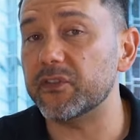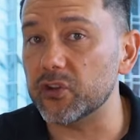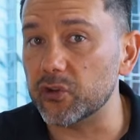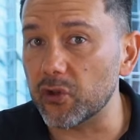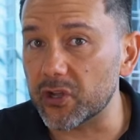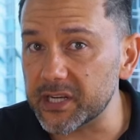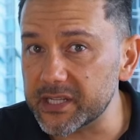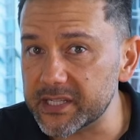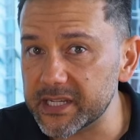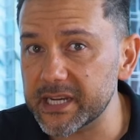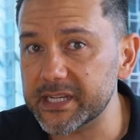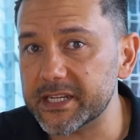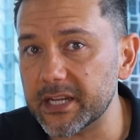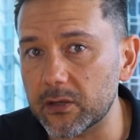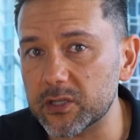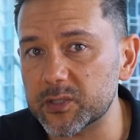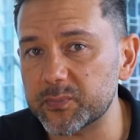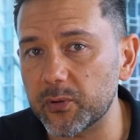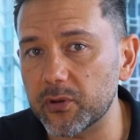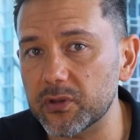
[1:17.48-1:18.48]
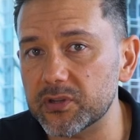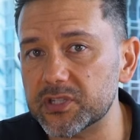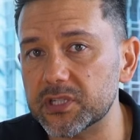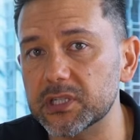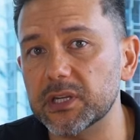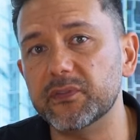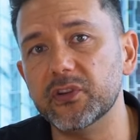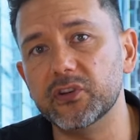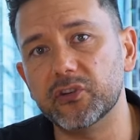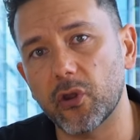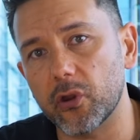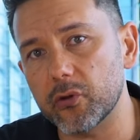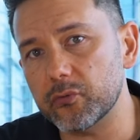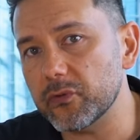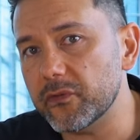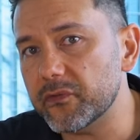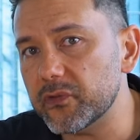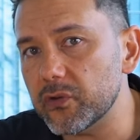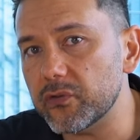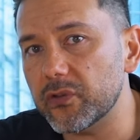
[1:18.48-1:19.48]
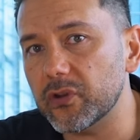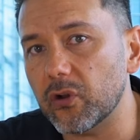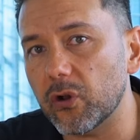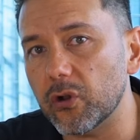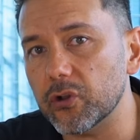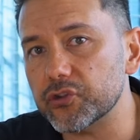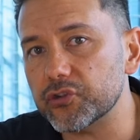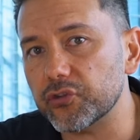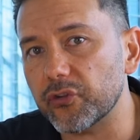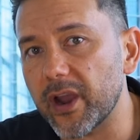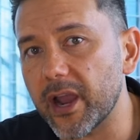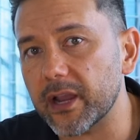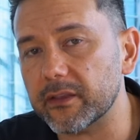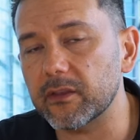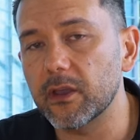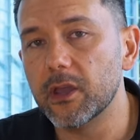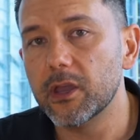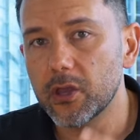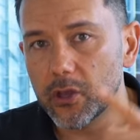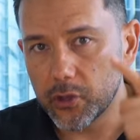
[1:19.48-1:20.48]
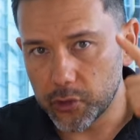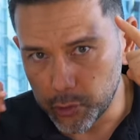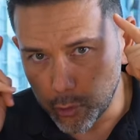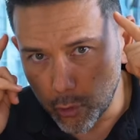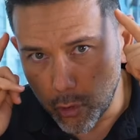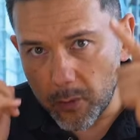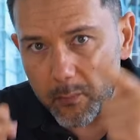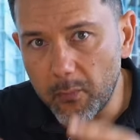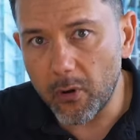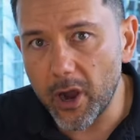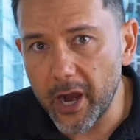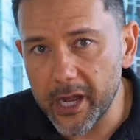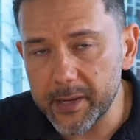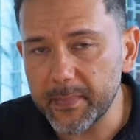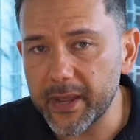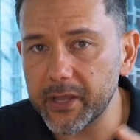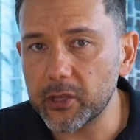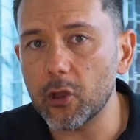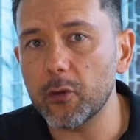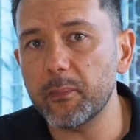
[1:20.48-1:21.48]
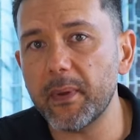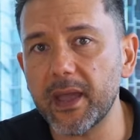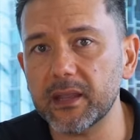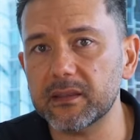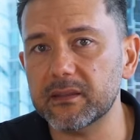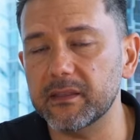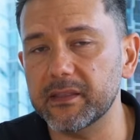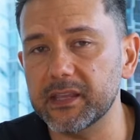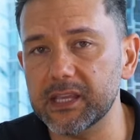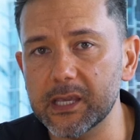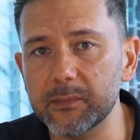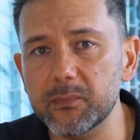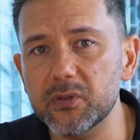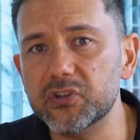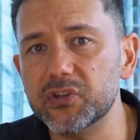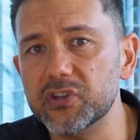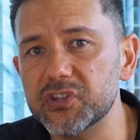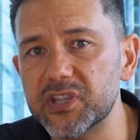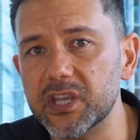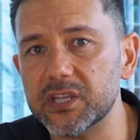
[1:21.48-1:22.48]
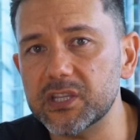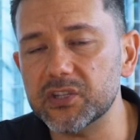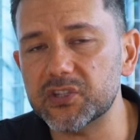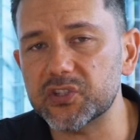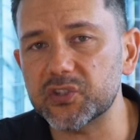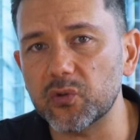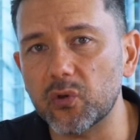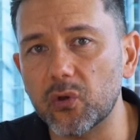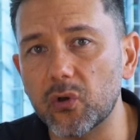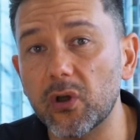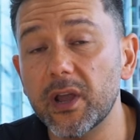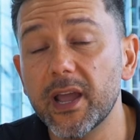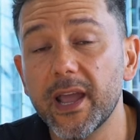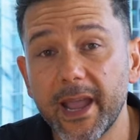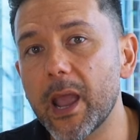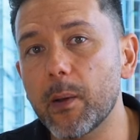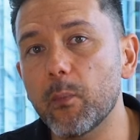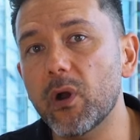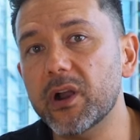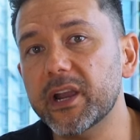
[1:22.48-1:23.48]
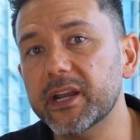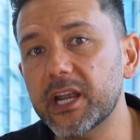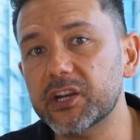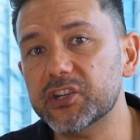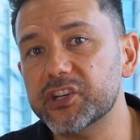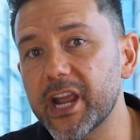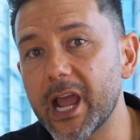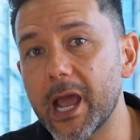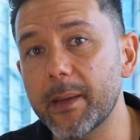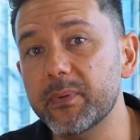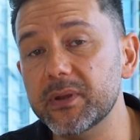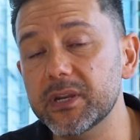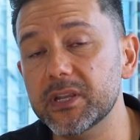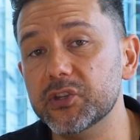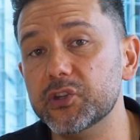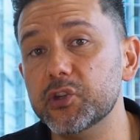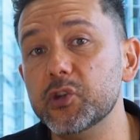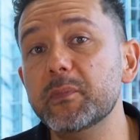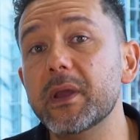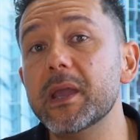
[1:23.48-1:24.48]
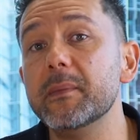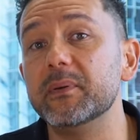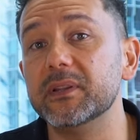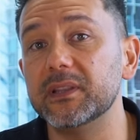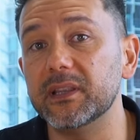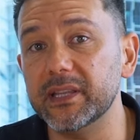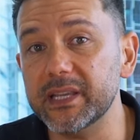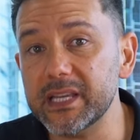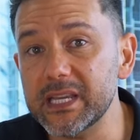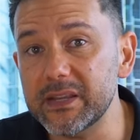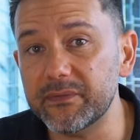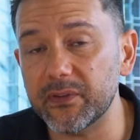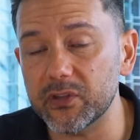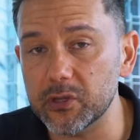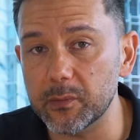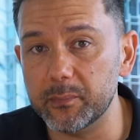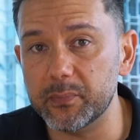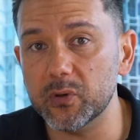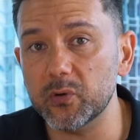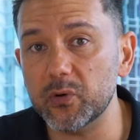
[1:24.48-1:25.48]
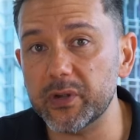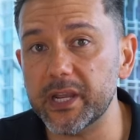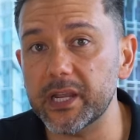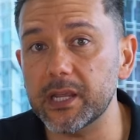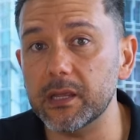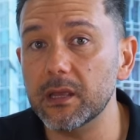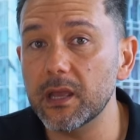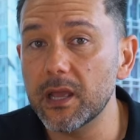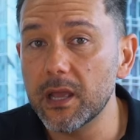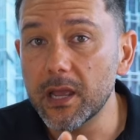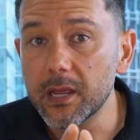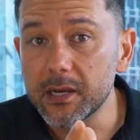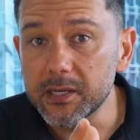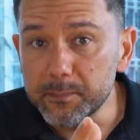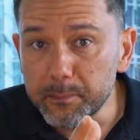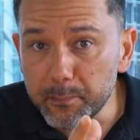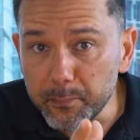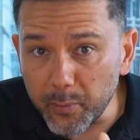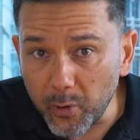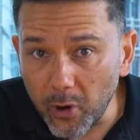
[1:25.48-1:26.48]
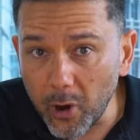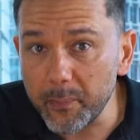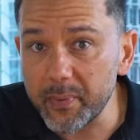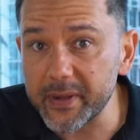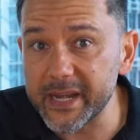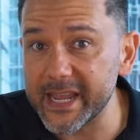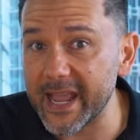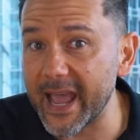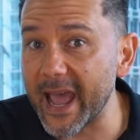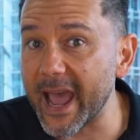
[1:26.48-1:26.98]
you're not a details person, if you don't review the contract, your mind may go back to the images that you saw, and what can actually happen is you may believe that you're building property